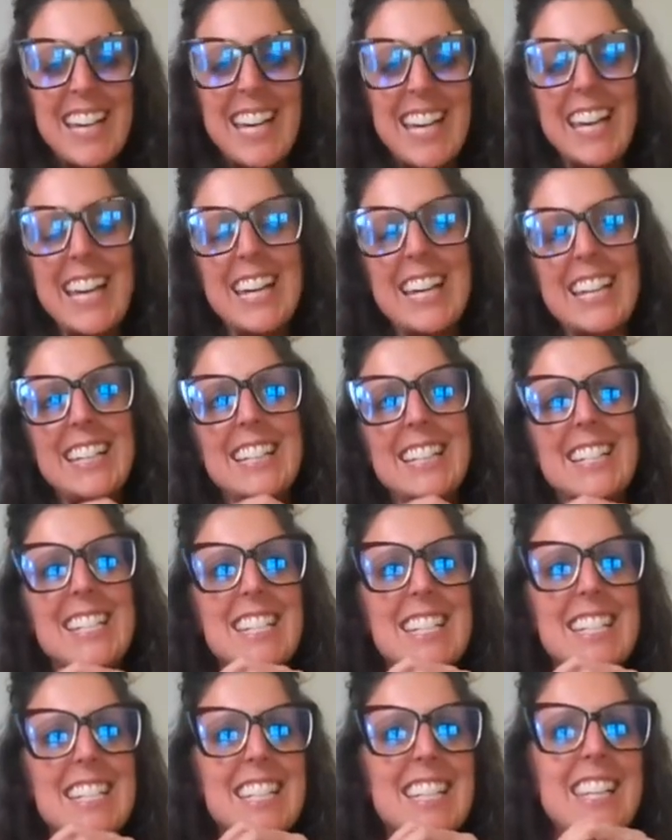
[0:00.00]

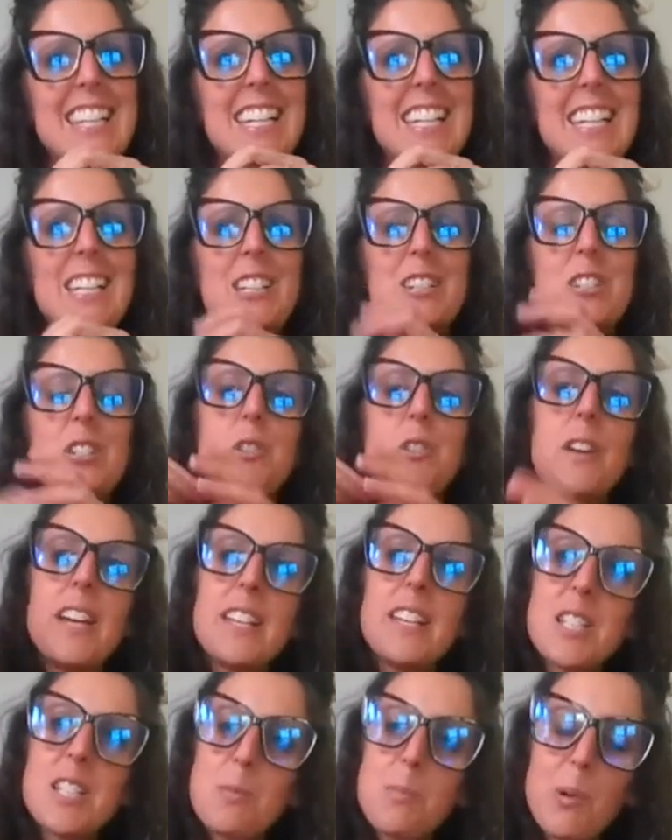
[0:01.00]
And they needed
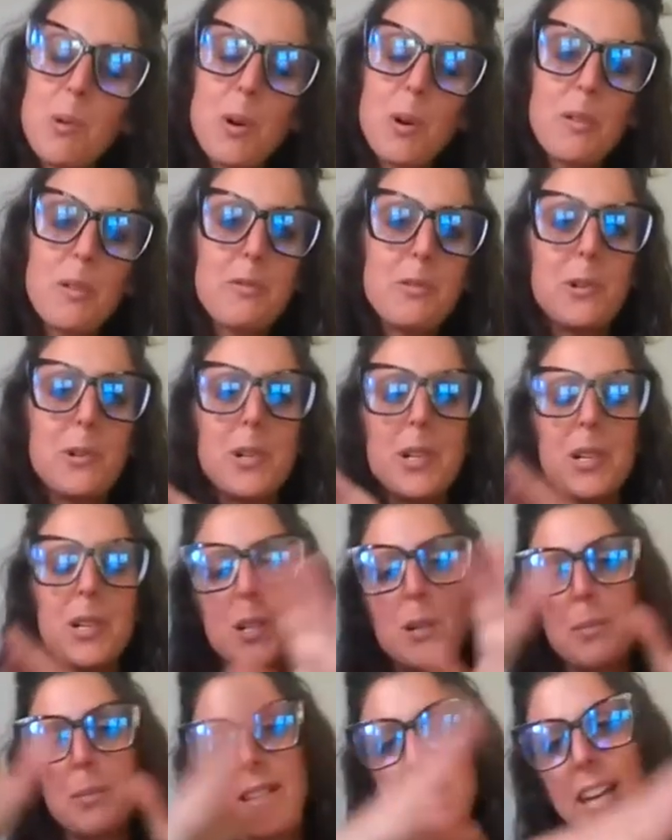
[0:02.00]
transport for
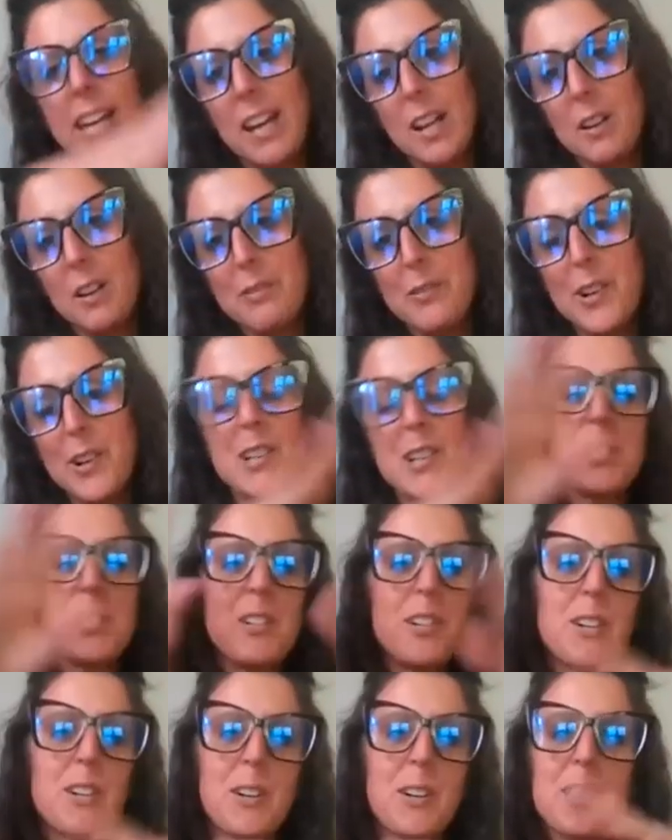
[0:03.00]
her, but they had a
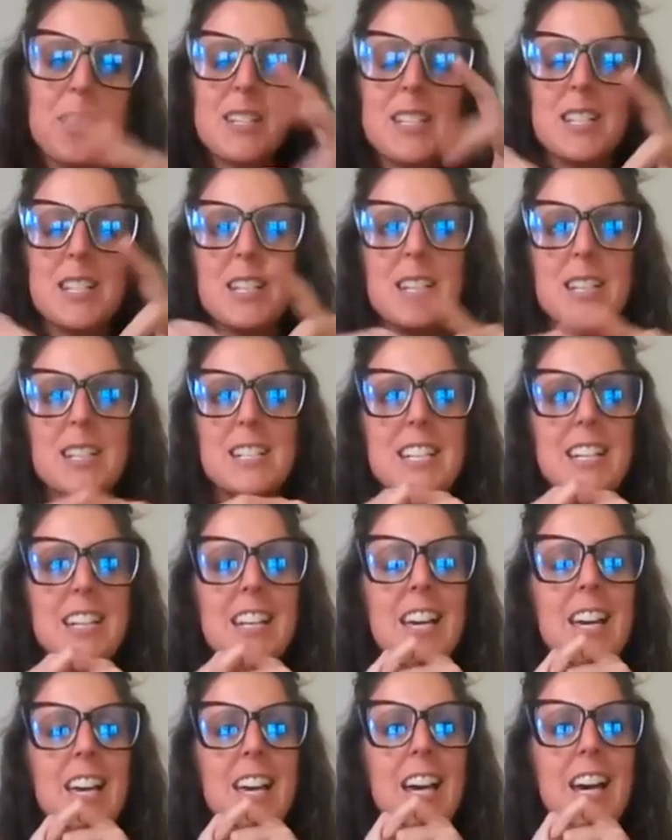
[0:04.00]
foster and all these things. And
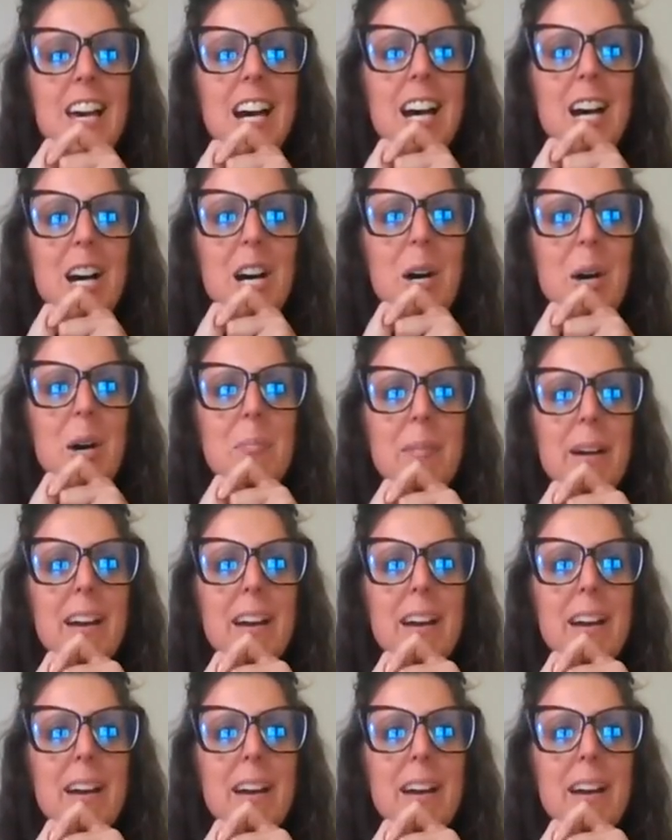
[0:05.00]
my